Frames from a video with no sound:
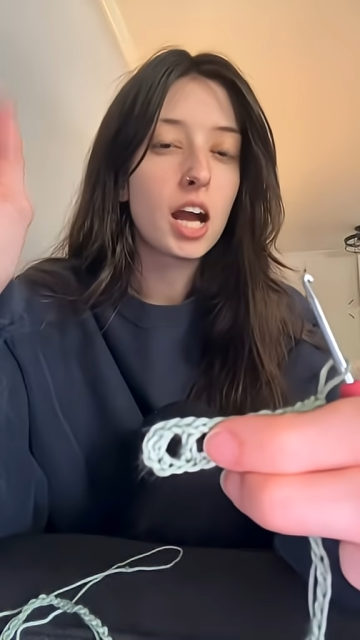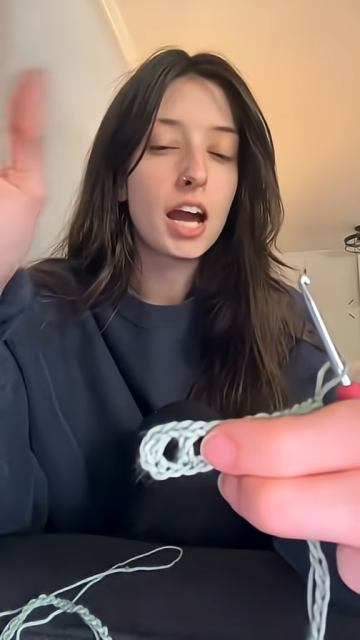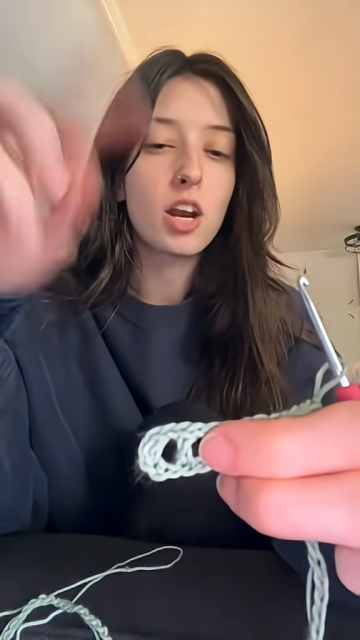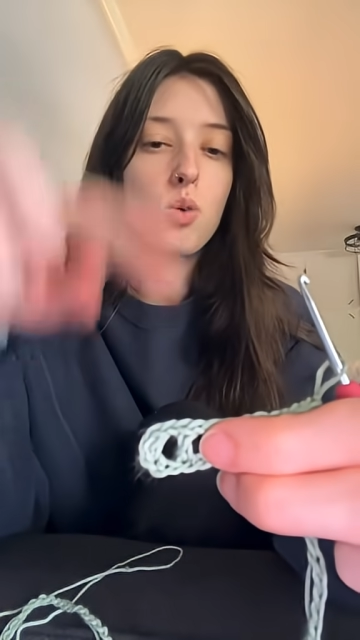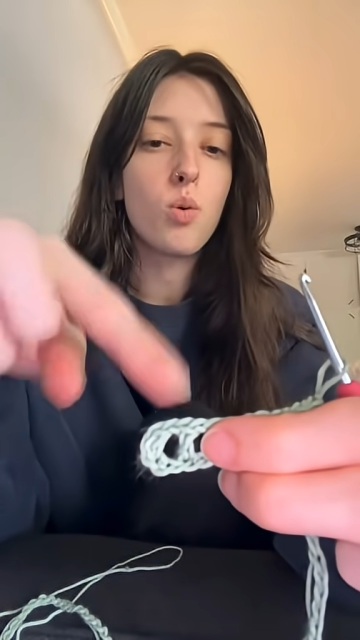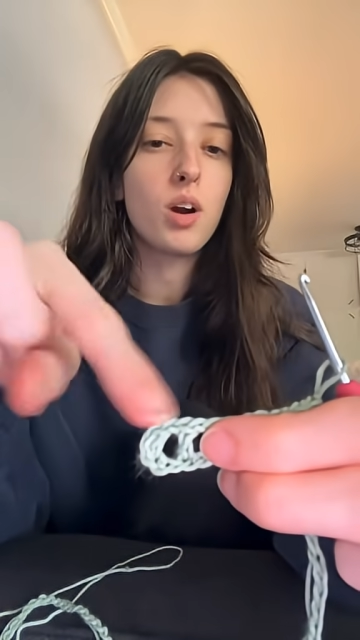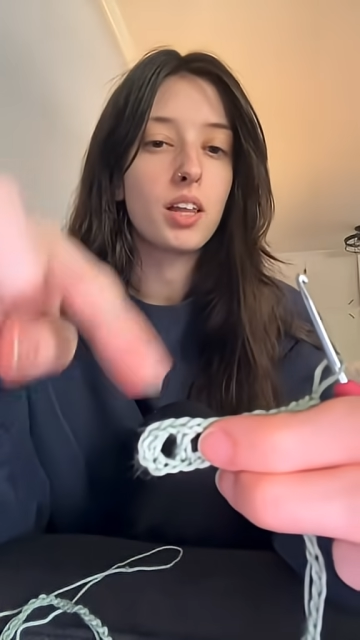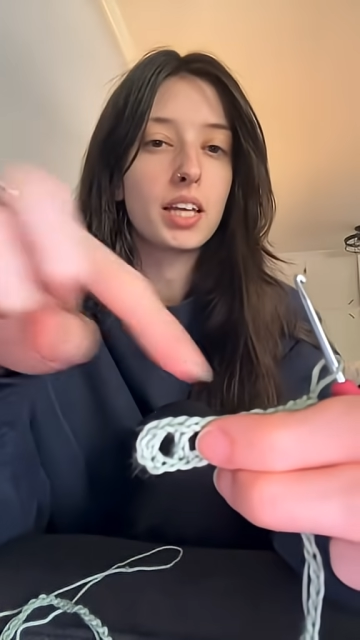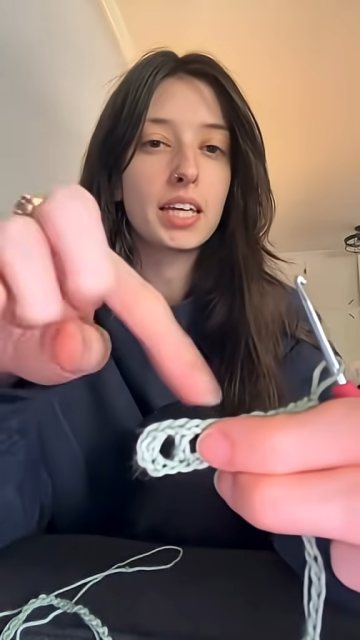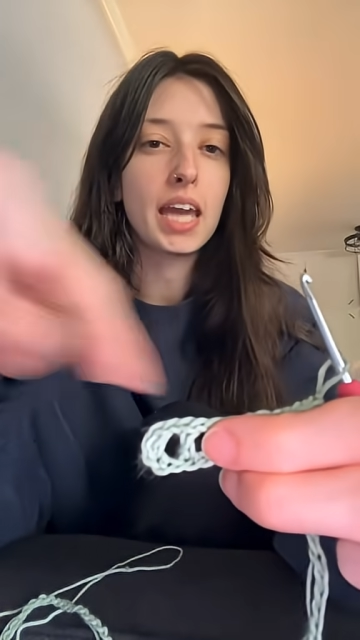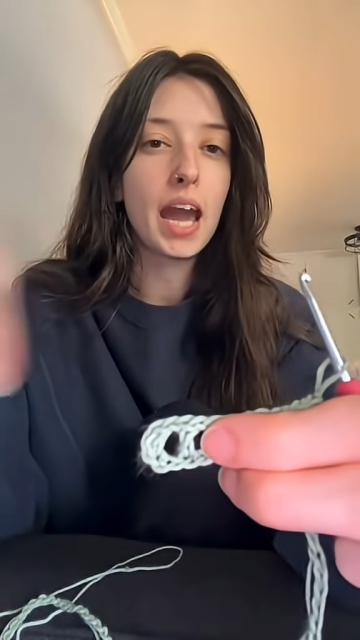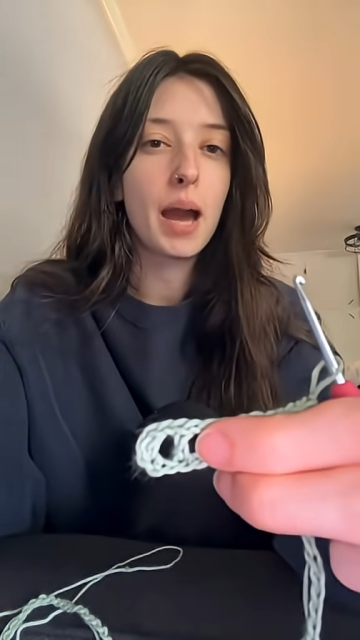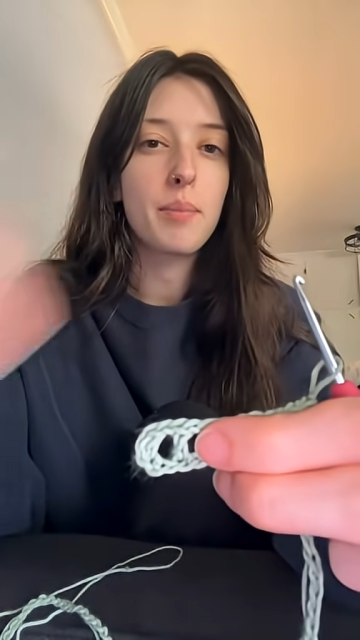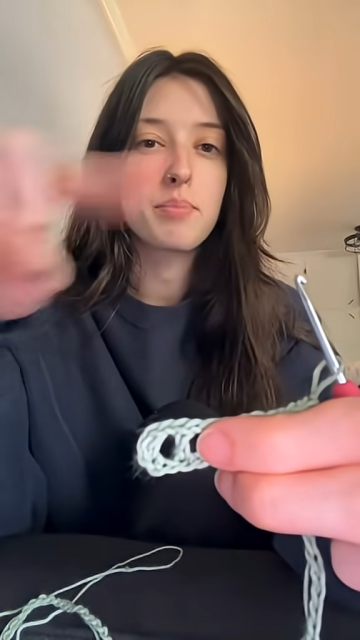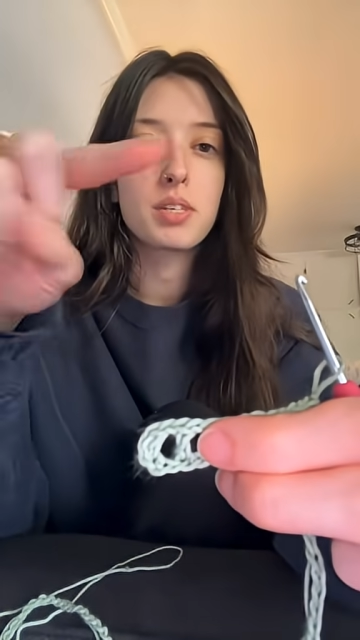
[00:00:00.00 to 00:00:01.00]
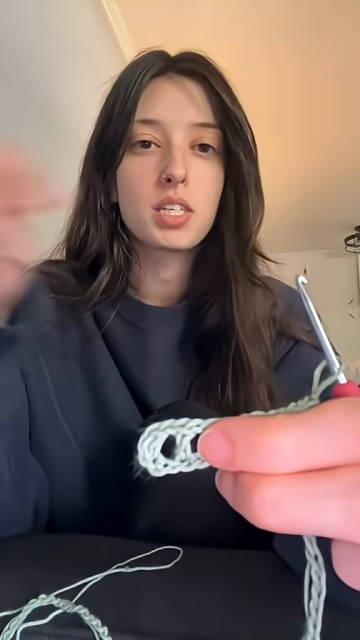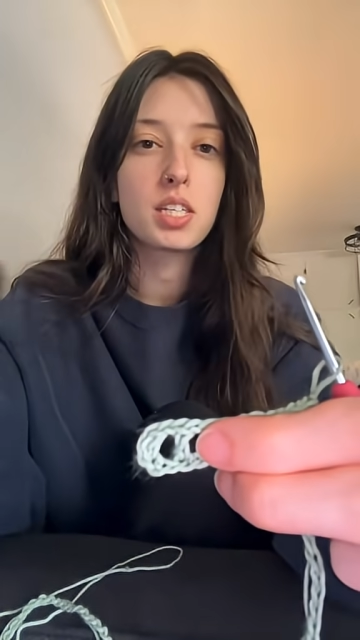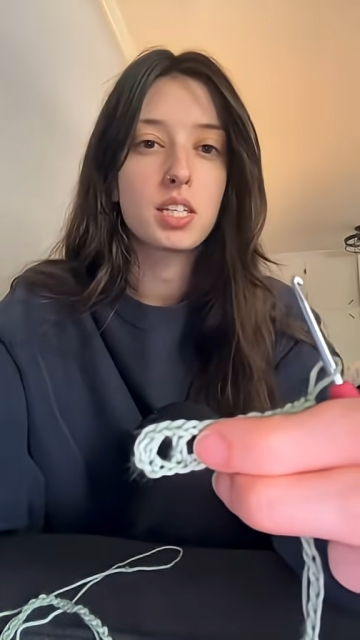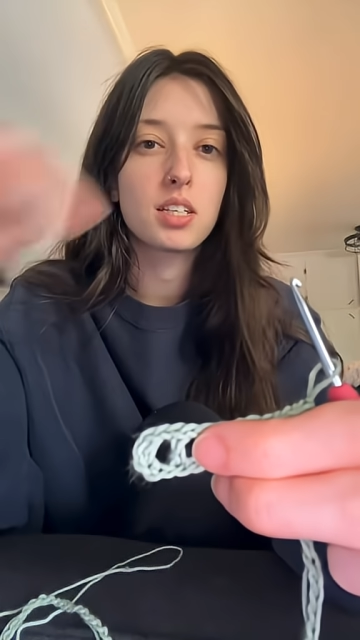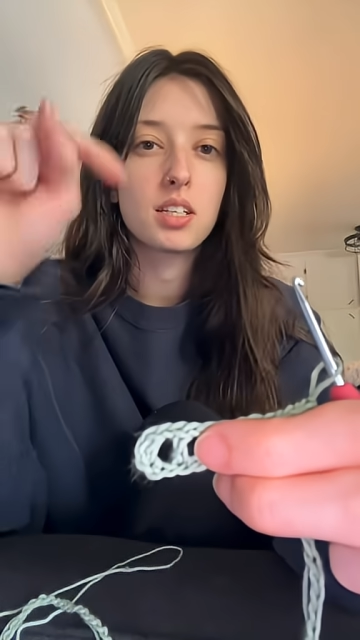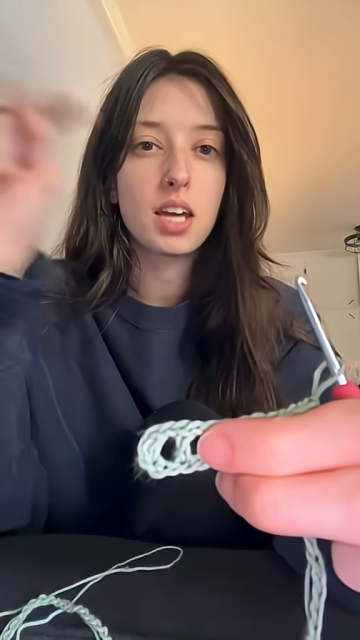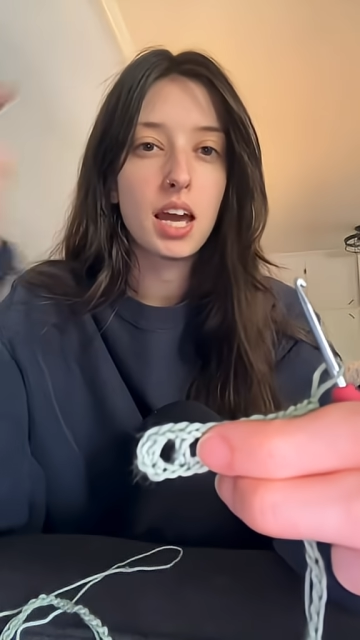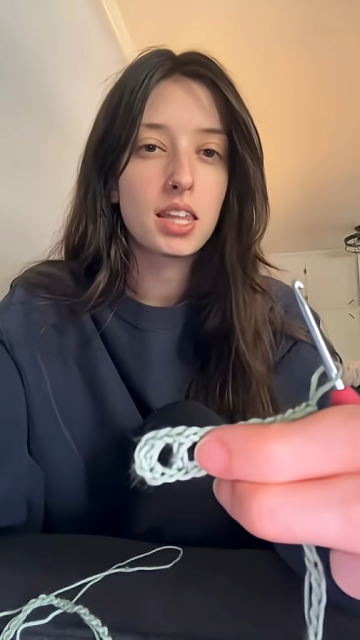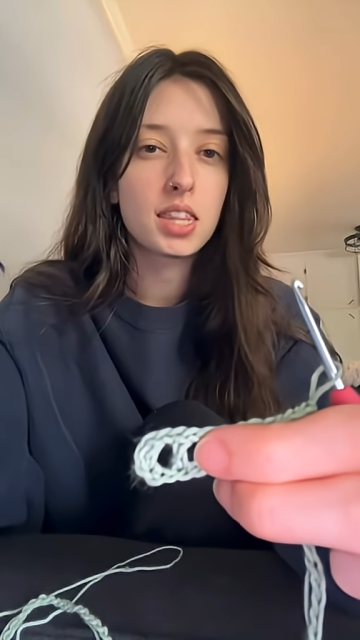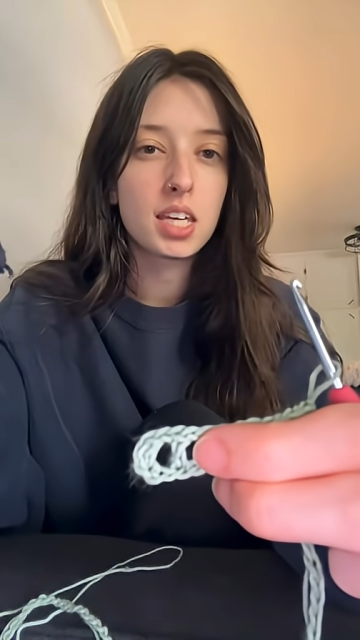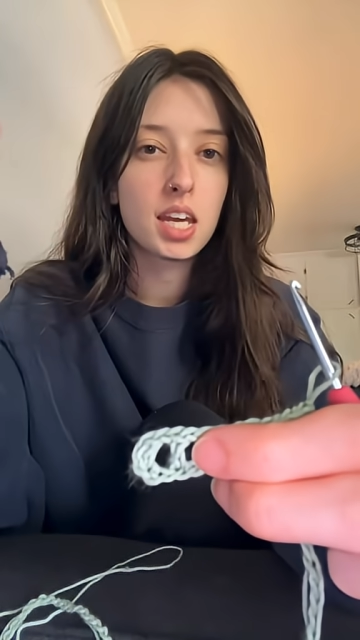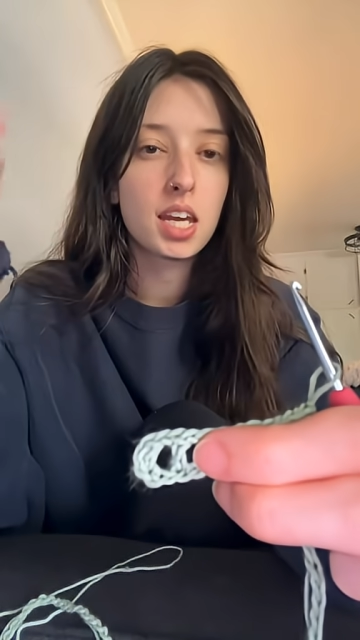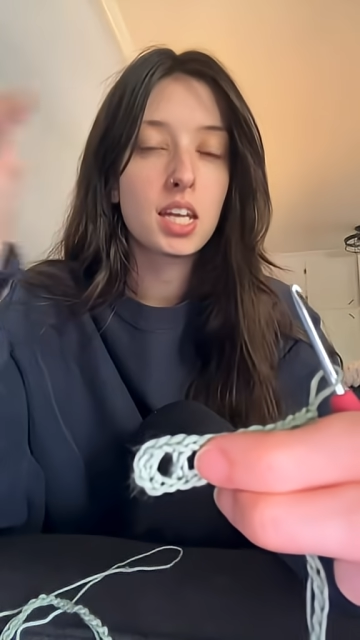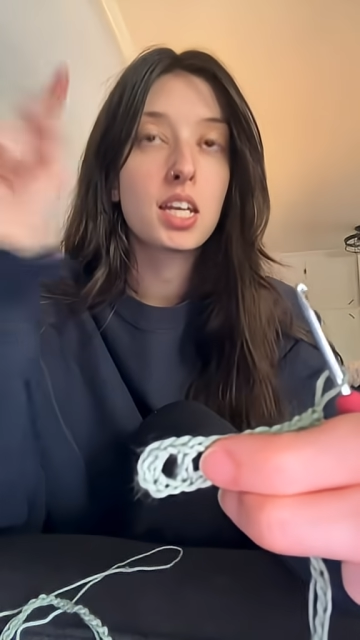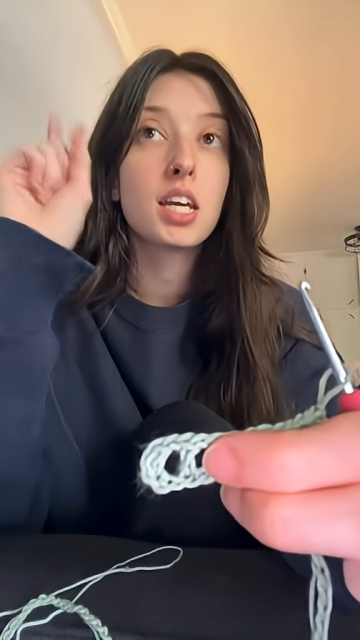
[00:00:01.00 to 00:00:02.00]
I don't want like gaps at the
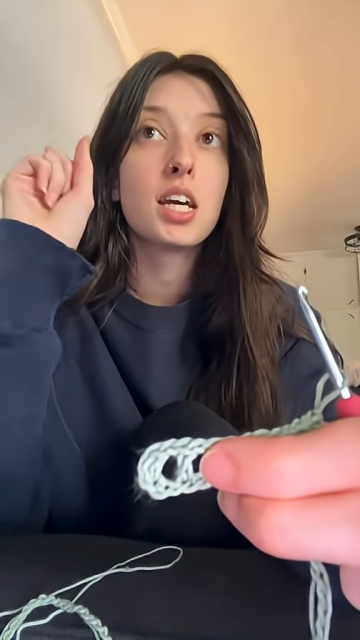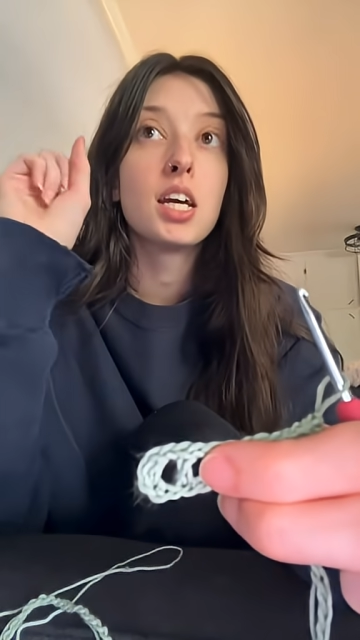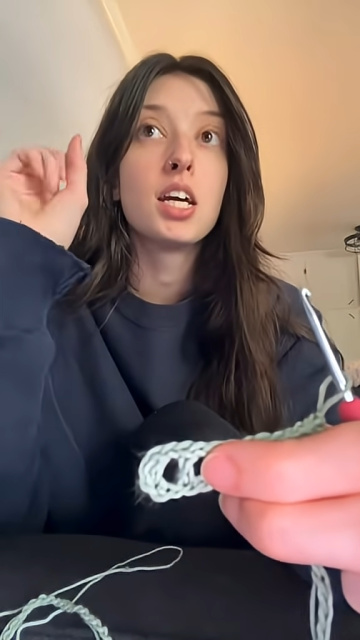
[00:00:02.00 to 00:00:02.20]
end,